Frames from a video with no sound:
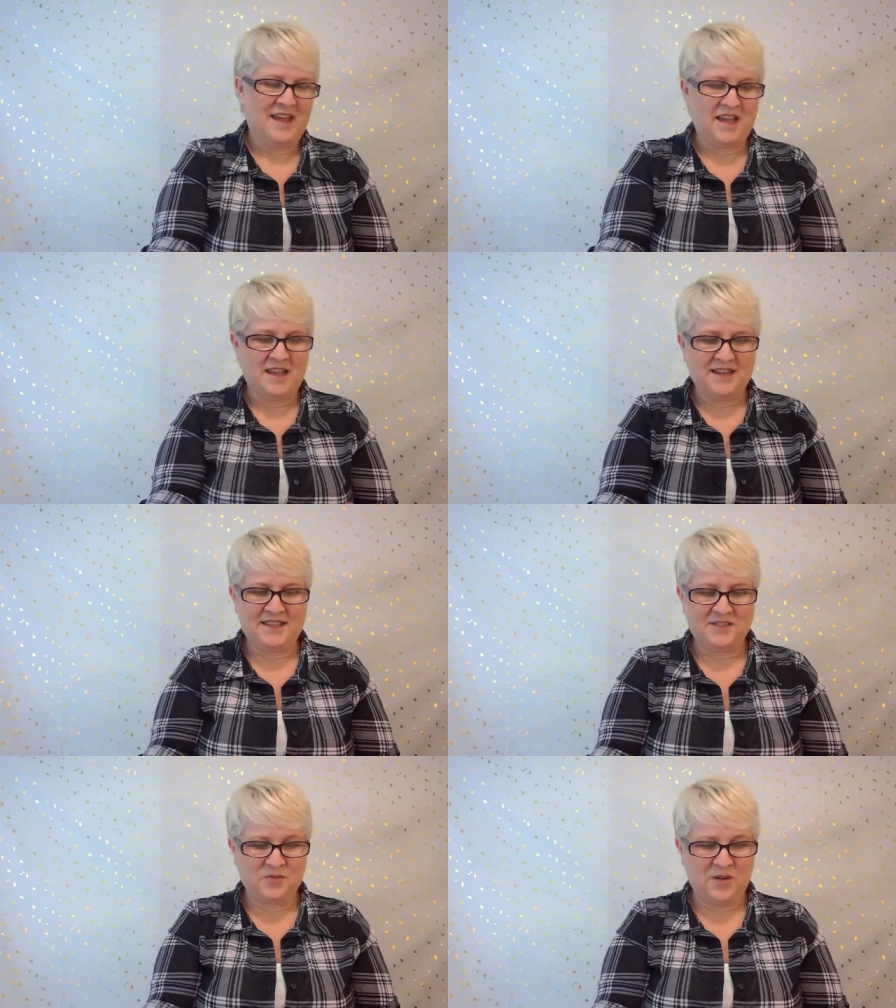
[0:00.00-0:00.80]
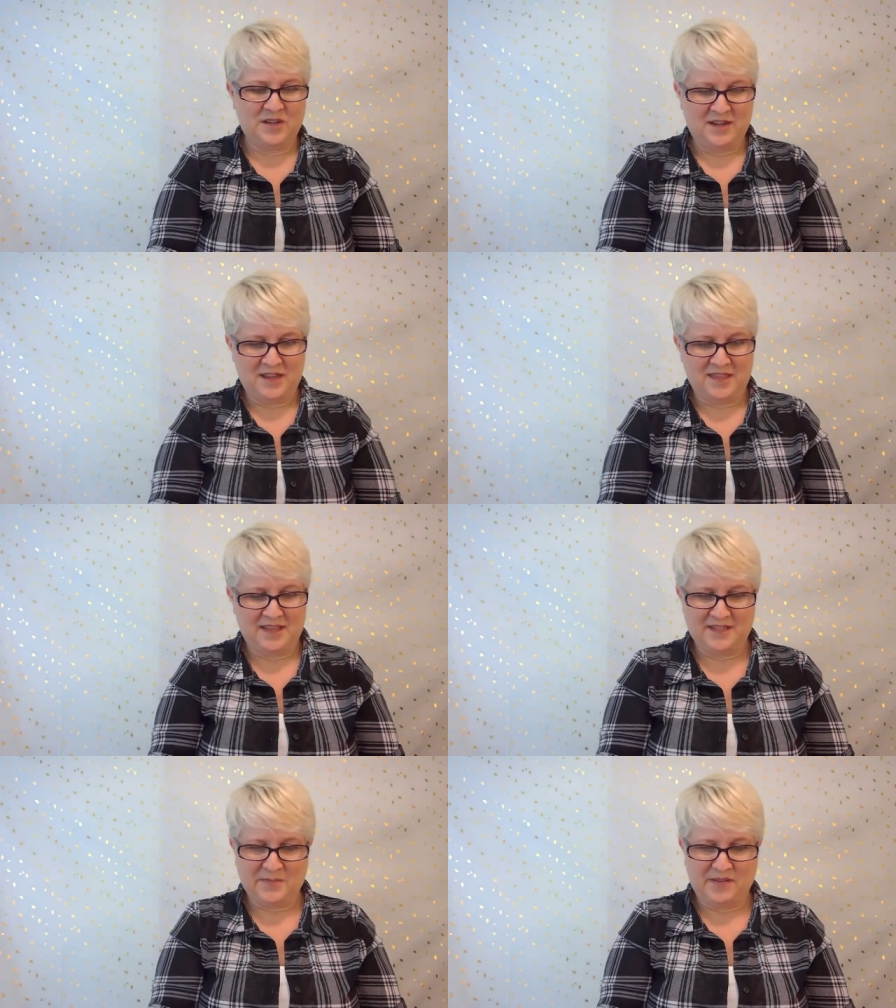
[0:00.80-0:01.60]
And this one, I
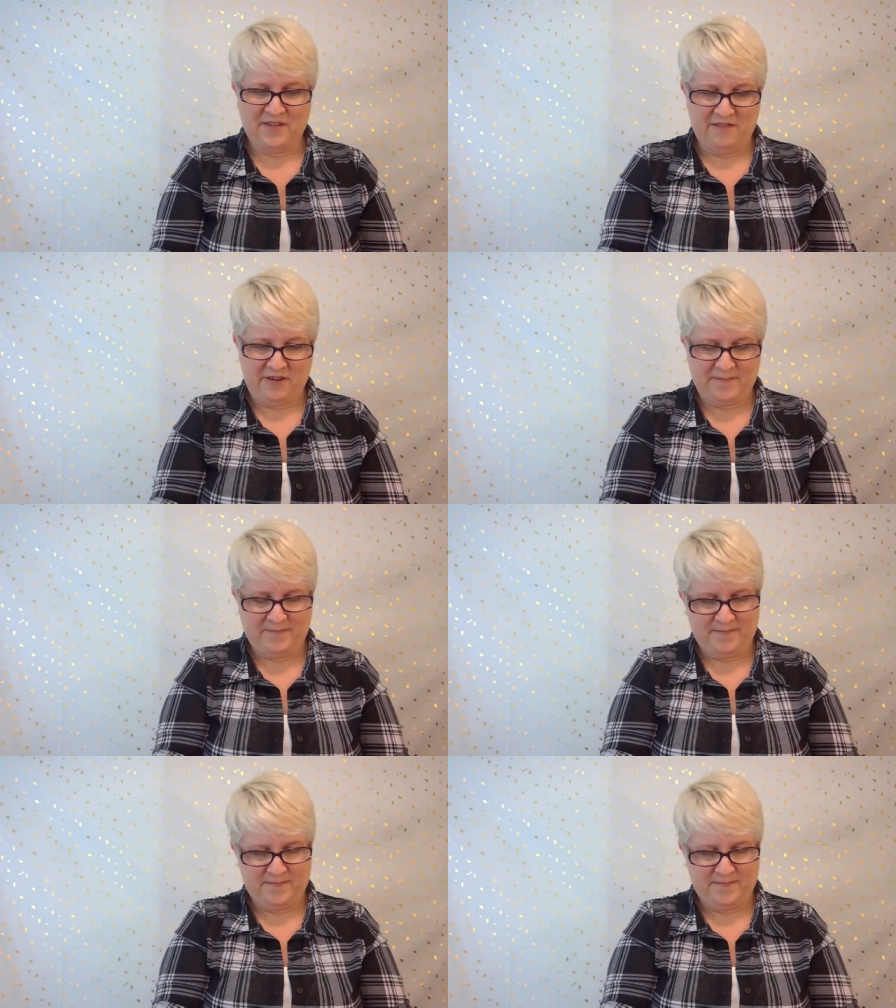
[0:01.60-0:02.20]
think, is my favorite.